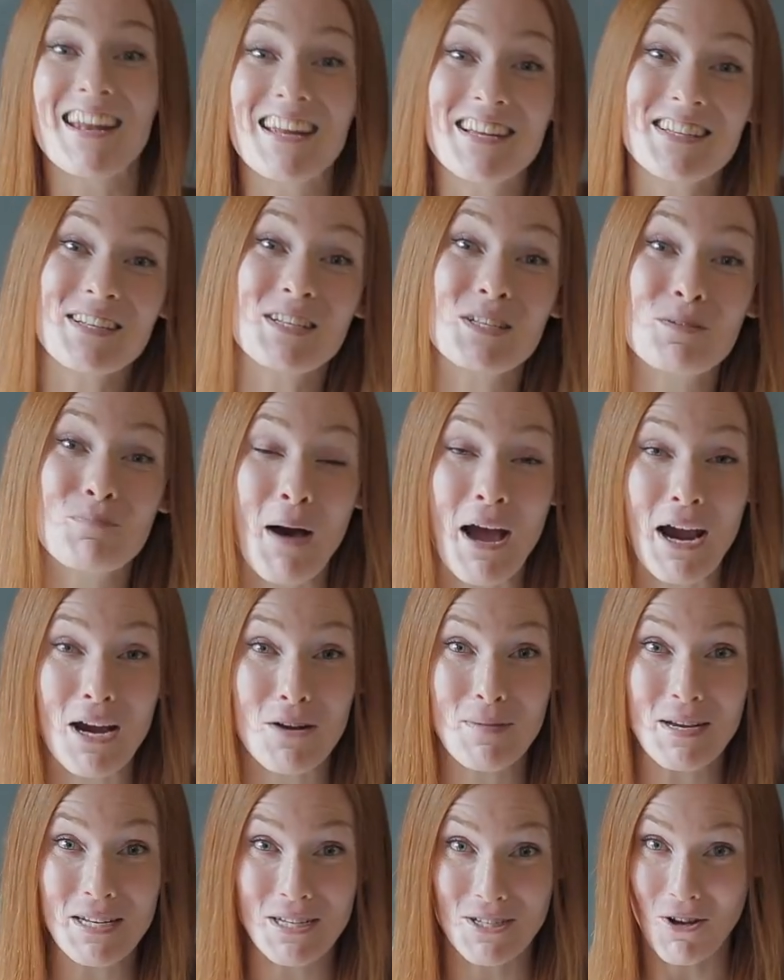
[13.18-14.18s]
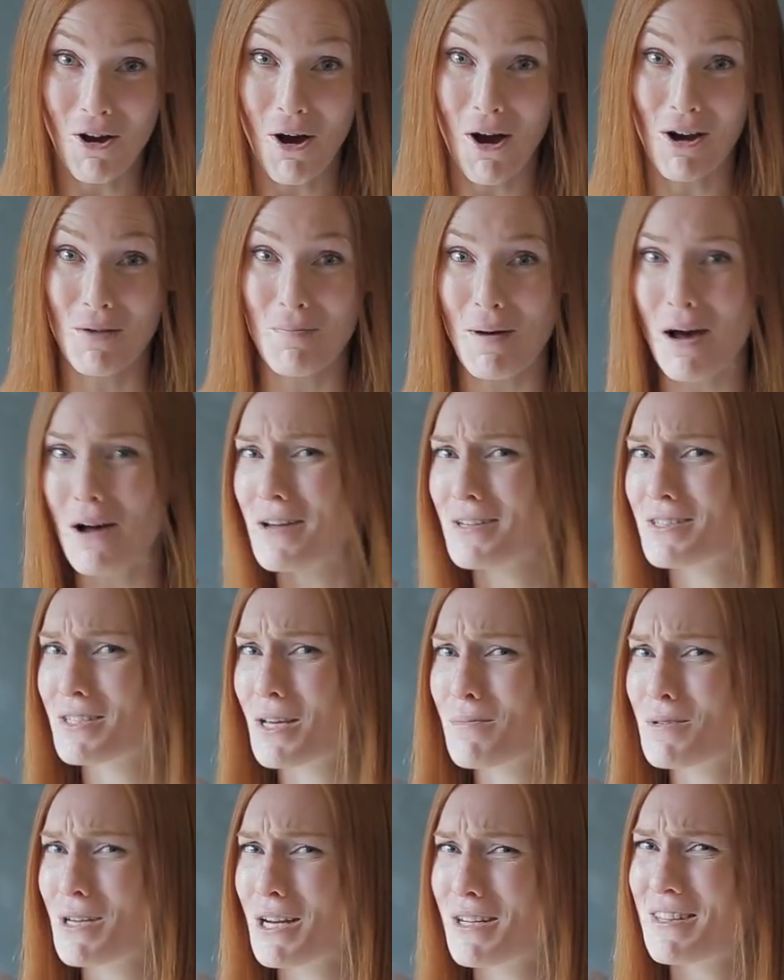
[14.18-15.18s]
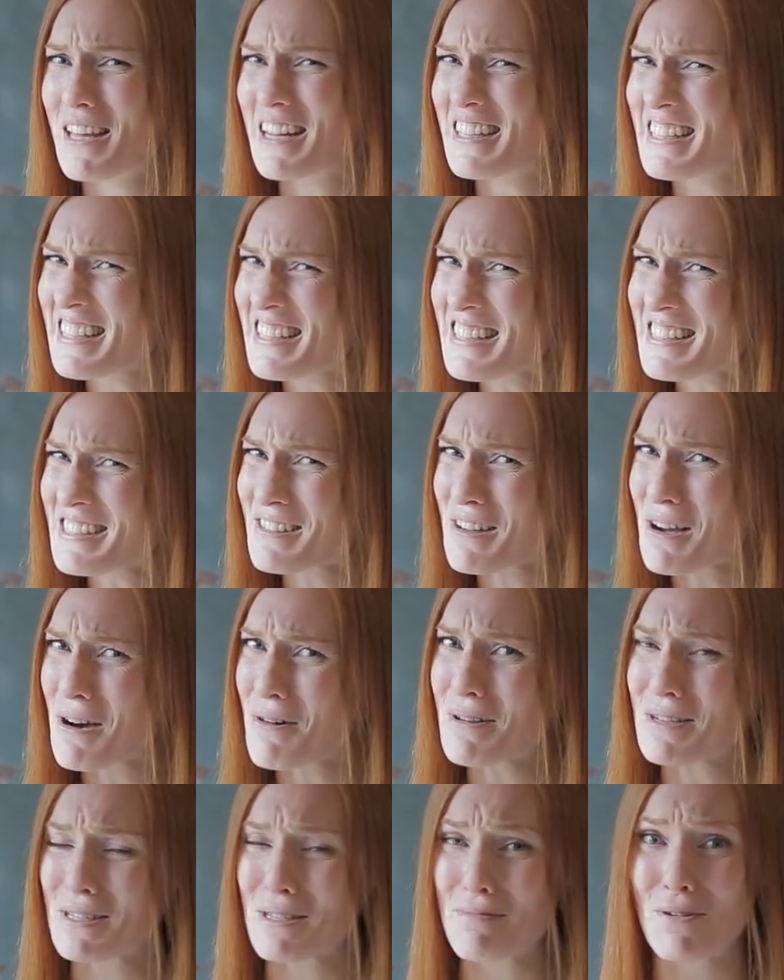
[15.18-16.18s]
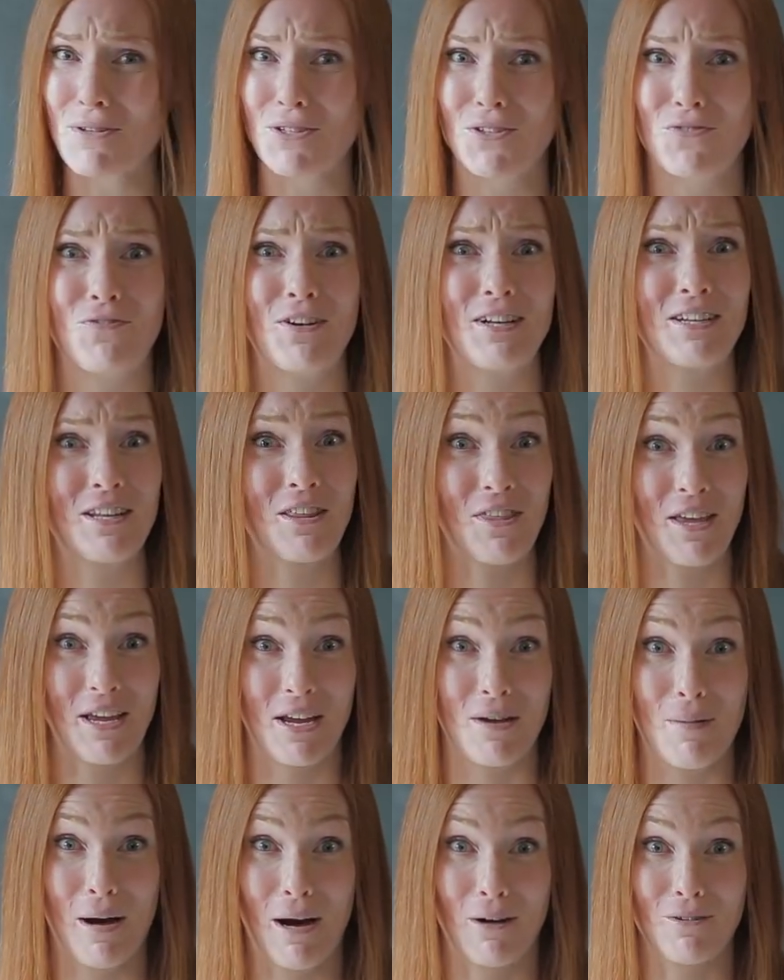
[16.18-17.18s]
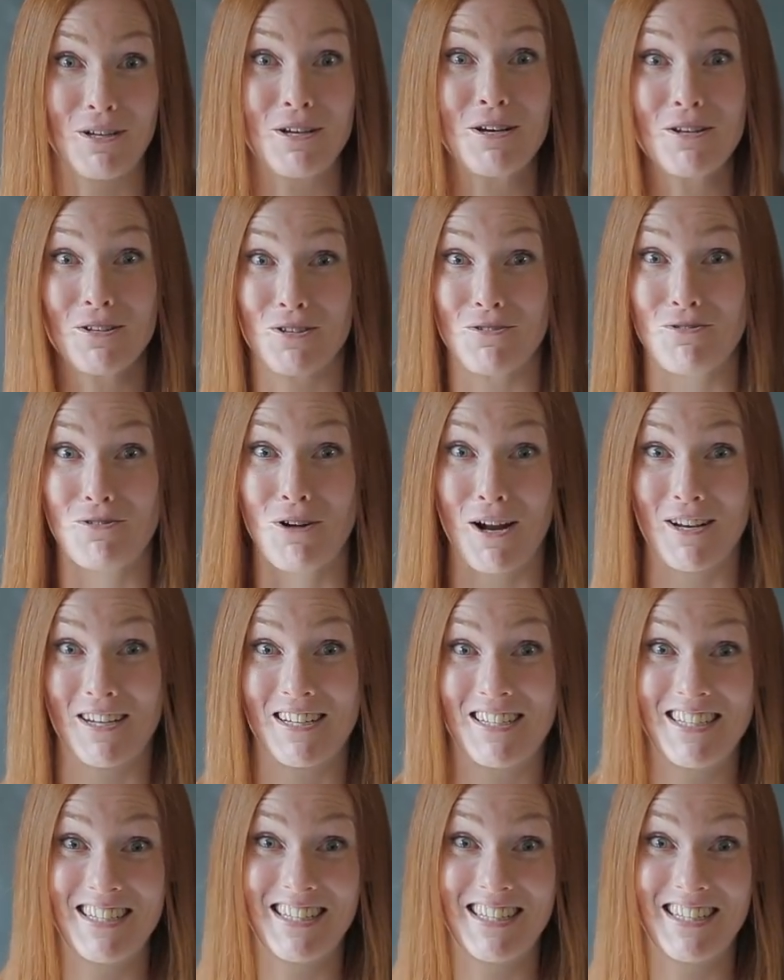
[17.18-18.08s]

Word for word: And it's inspired me to talk about a subject that isn't always the most fun to think about, zoonotic